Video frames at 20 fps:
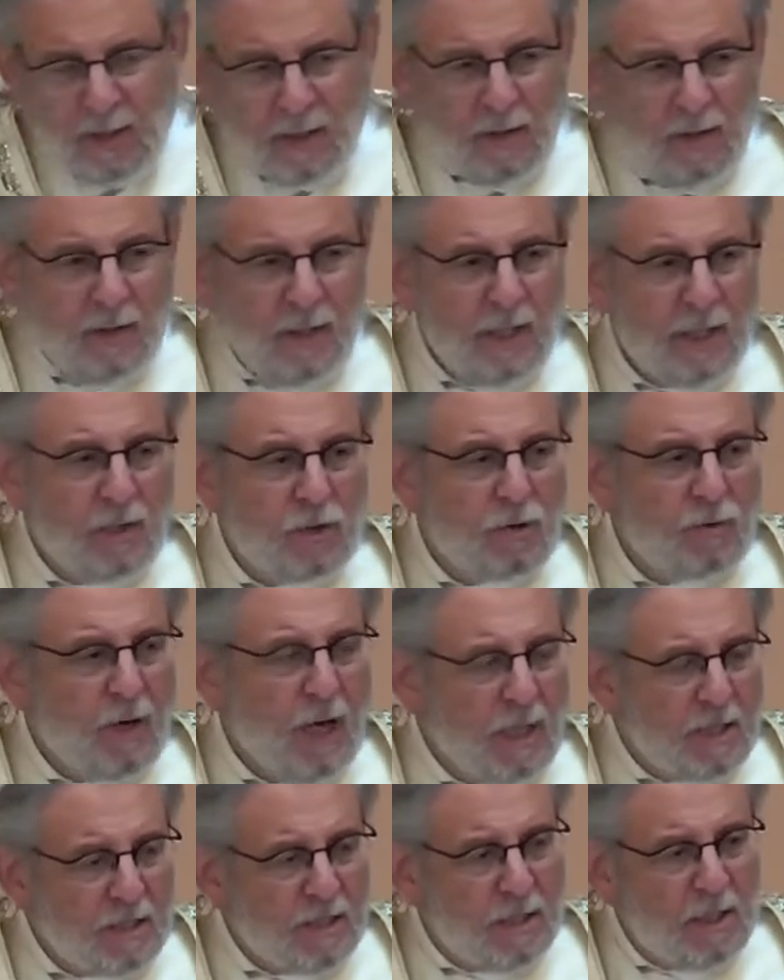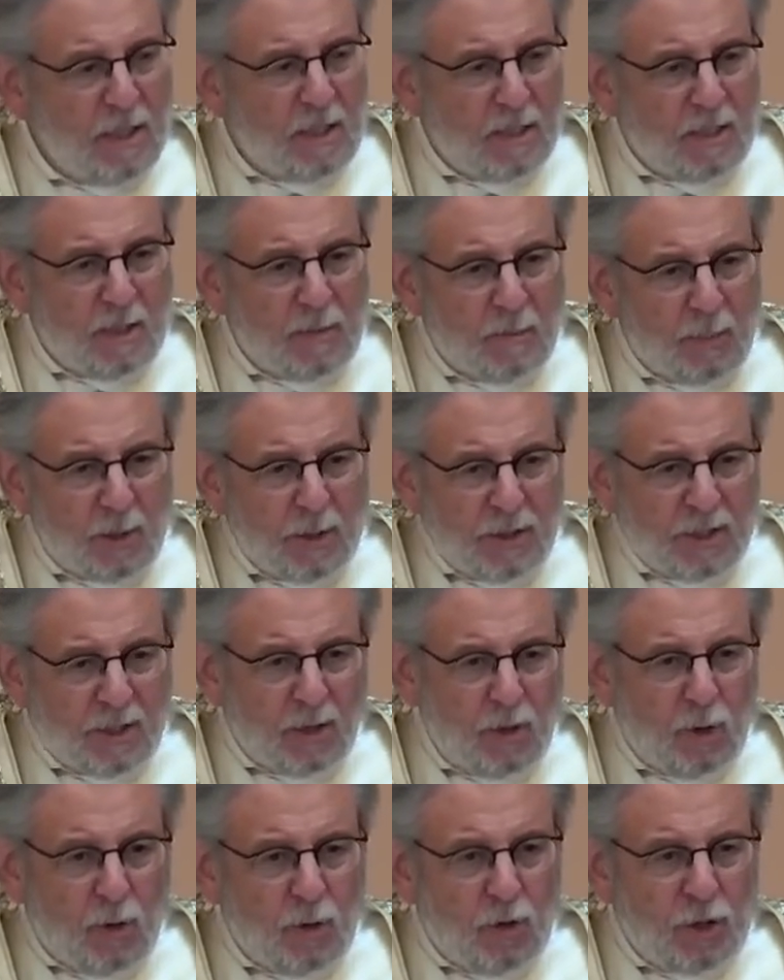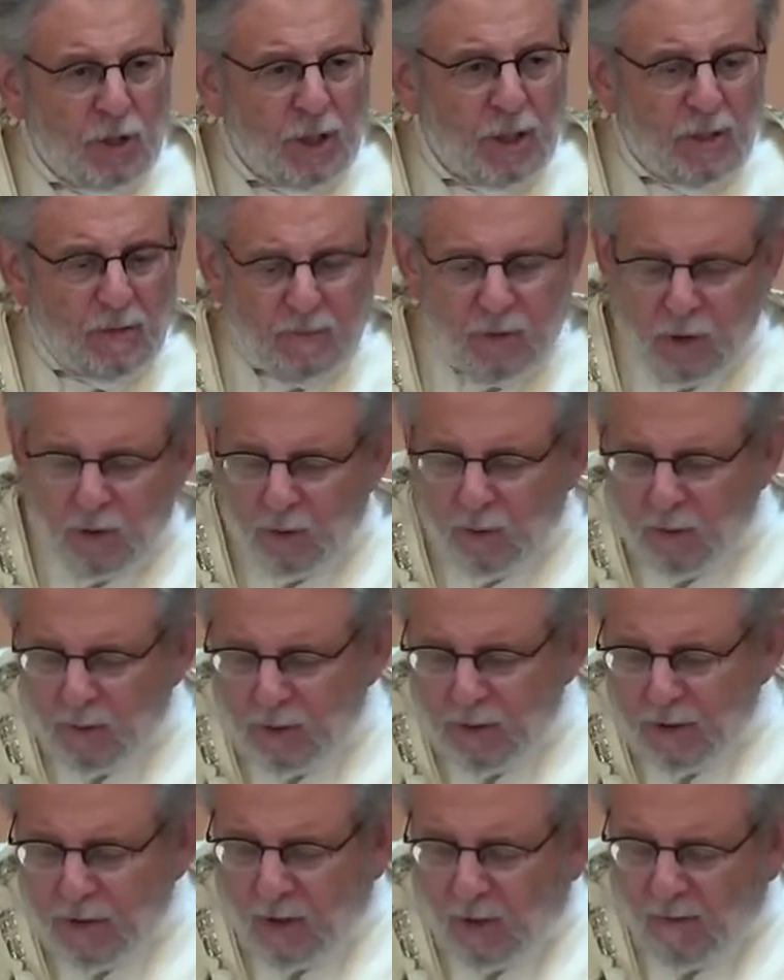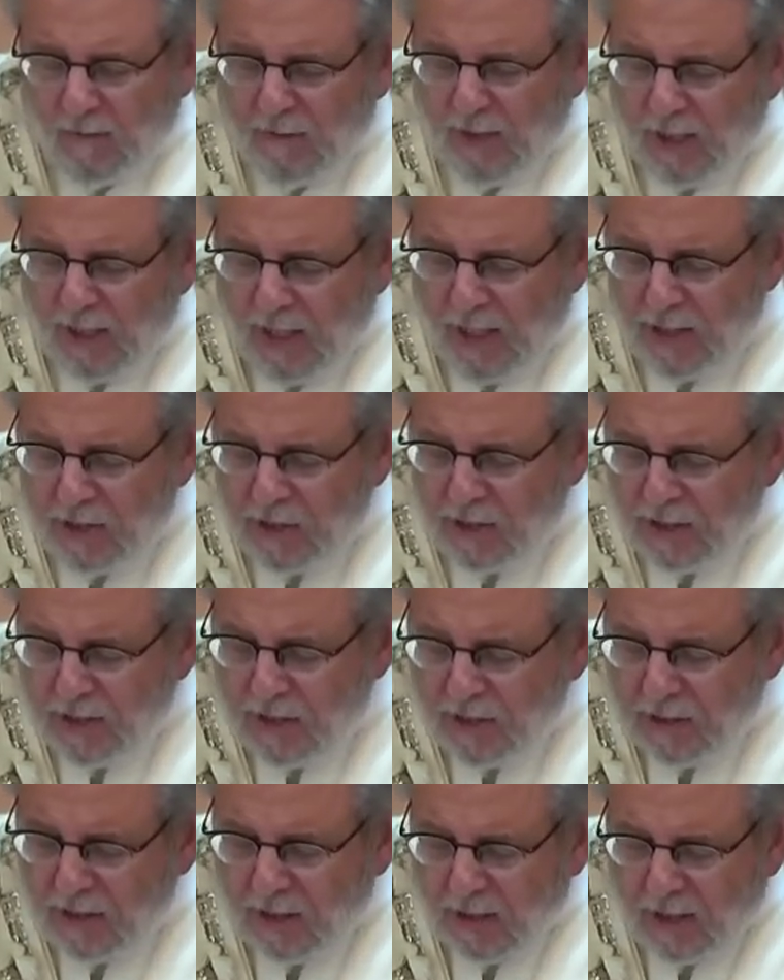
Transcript: the atrocities and persecution of Jews over the ages,